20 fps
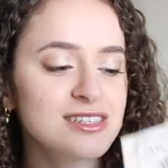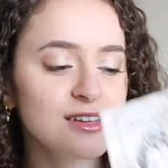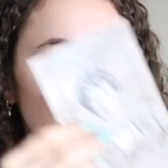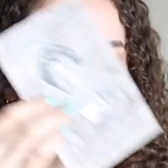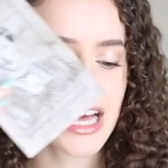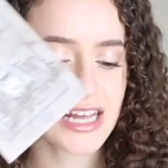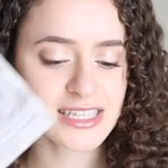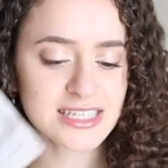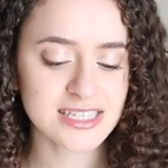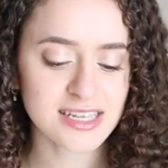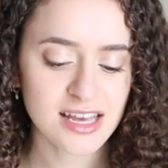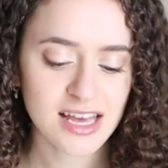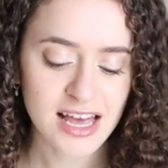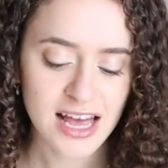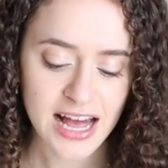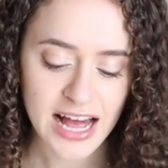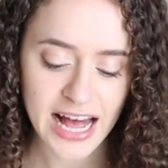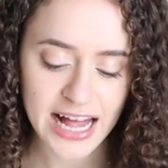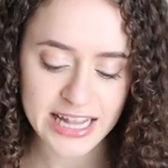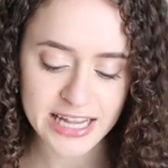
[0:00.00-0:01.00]
So that's
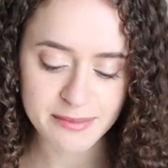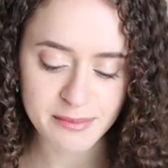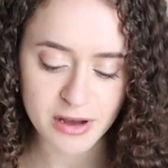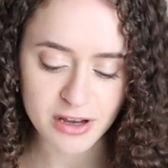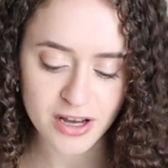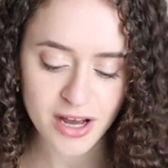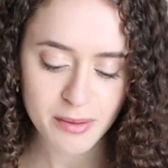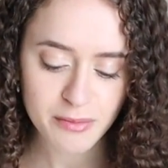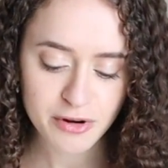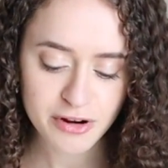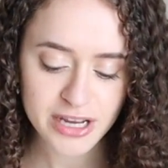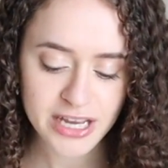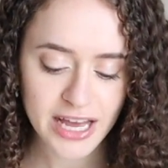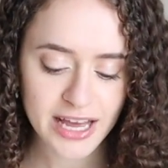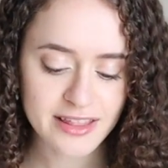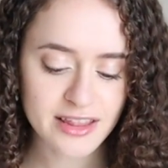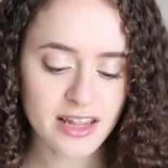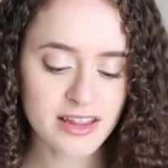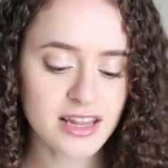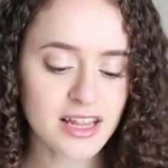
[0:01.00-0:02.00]
Ellen Montgomery.
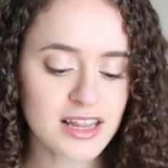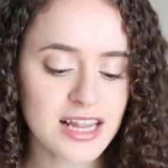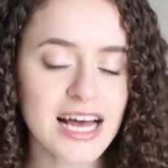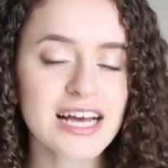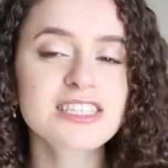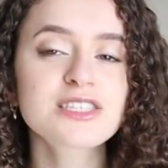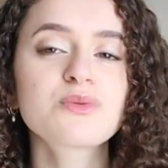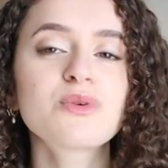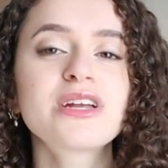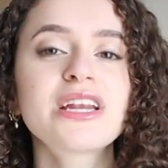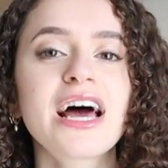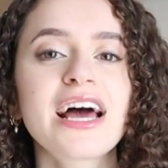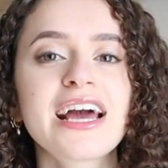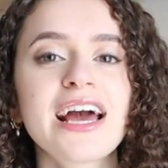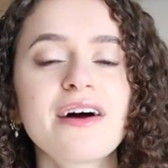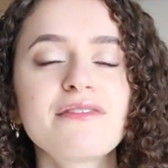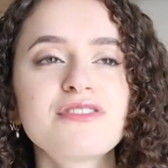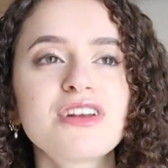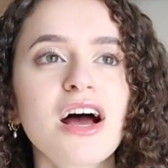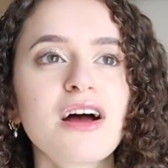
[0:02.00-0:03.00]
And then the last one, I
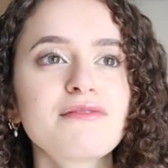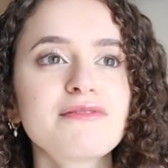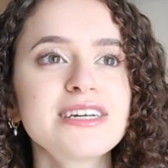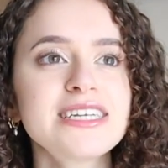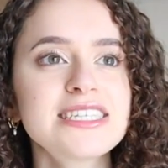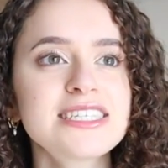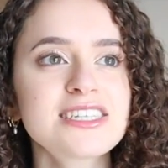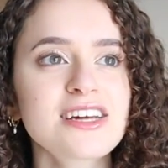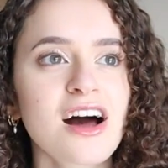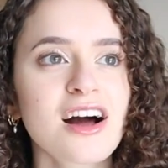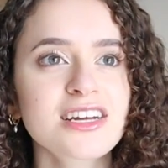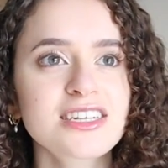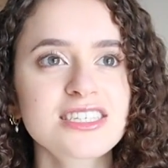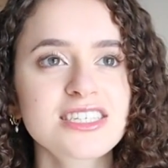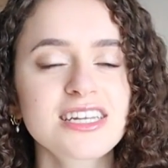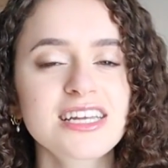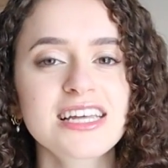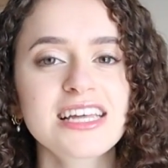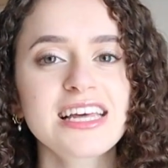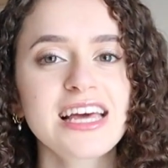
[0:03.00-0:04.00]
have not
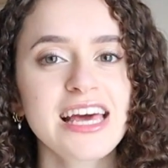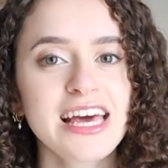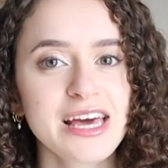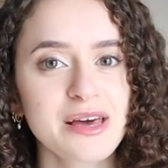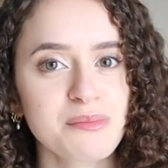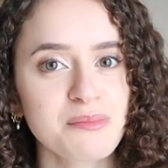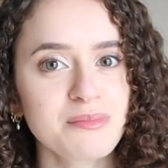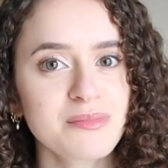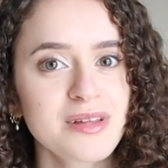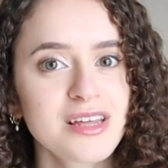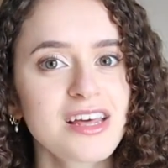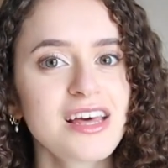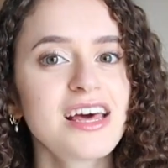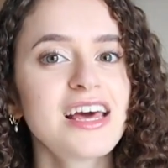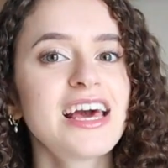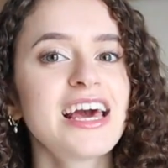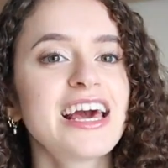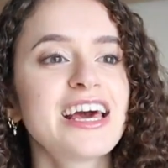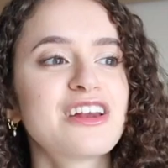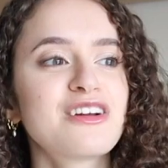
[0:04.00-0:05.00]
restocked him
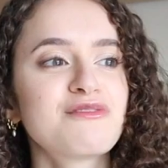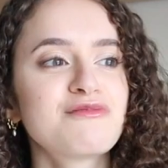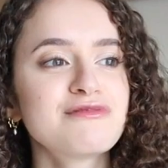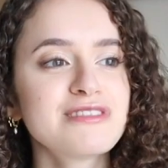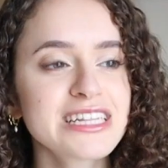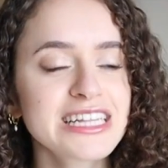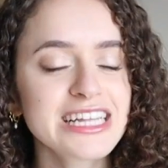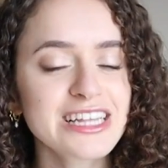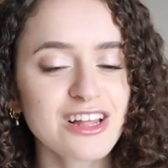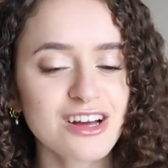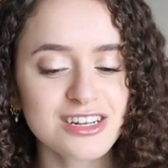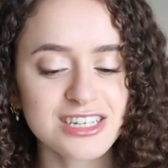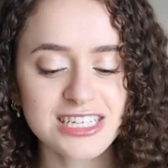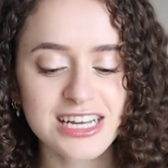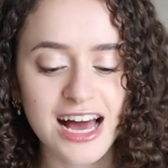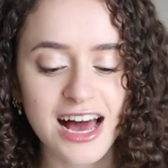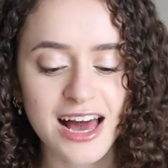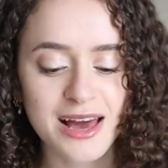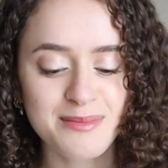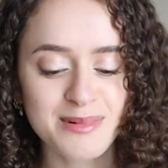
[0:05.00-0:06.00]
in a really long
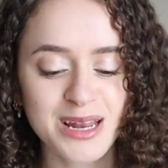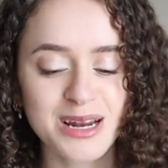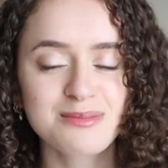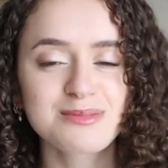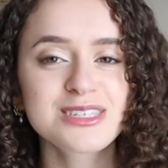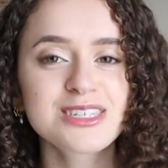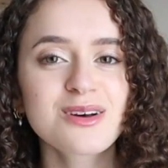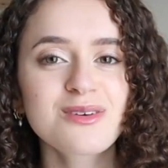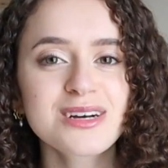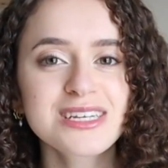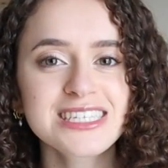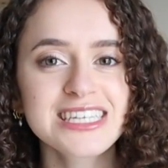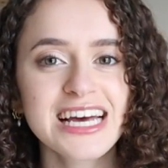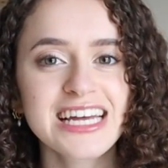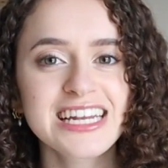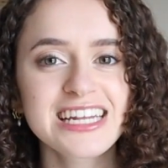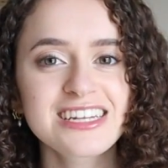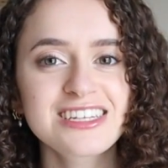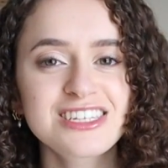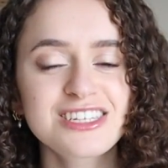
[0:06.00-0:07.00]
time, and I'm so
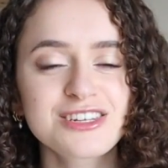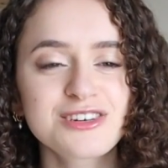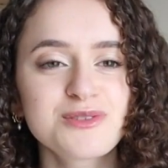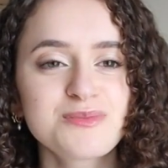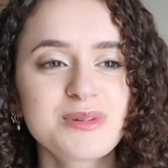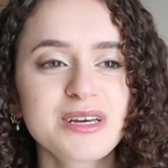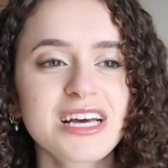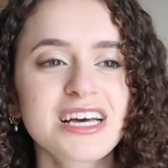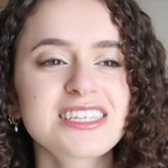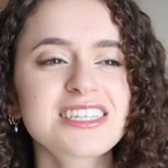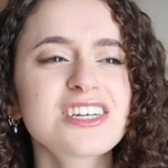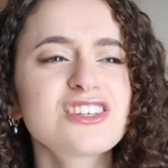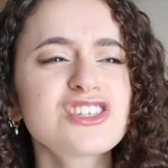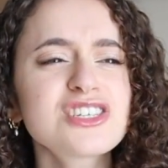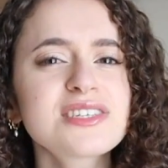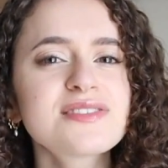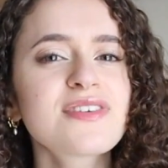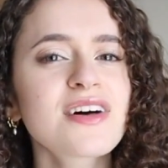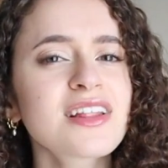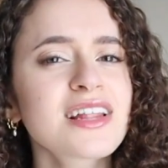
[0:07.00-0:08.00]
excited to, because I
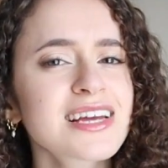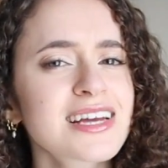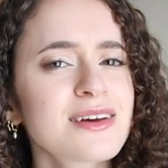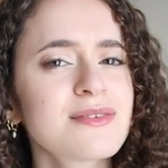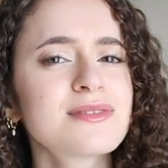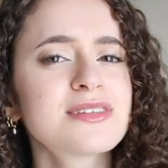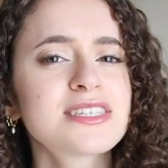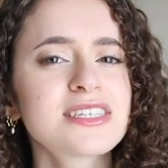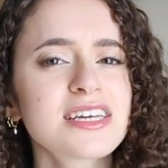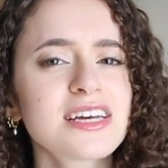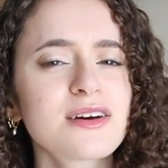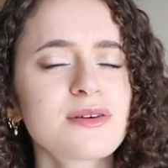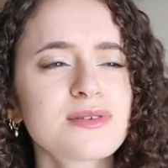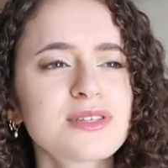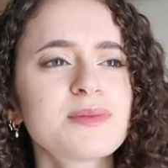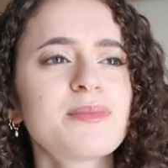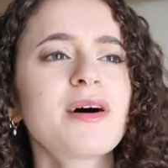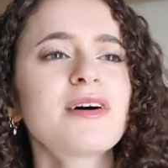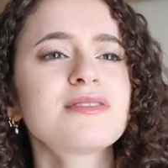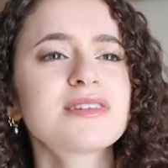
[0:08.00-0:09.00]
just felt like it
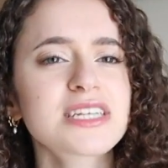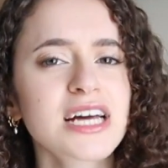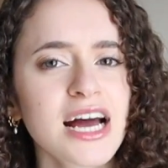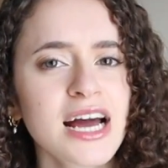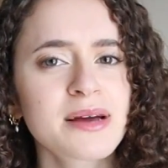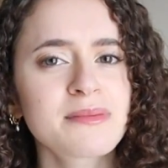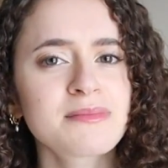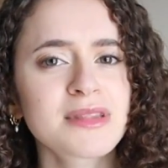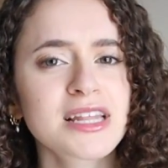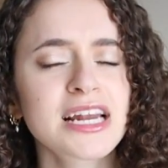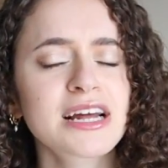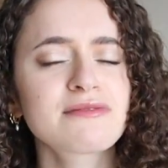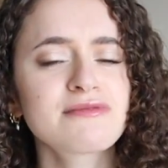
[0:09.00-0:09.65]
was about time that I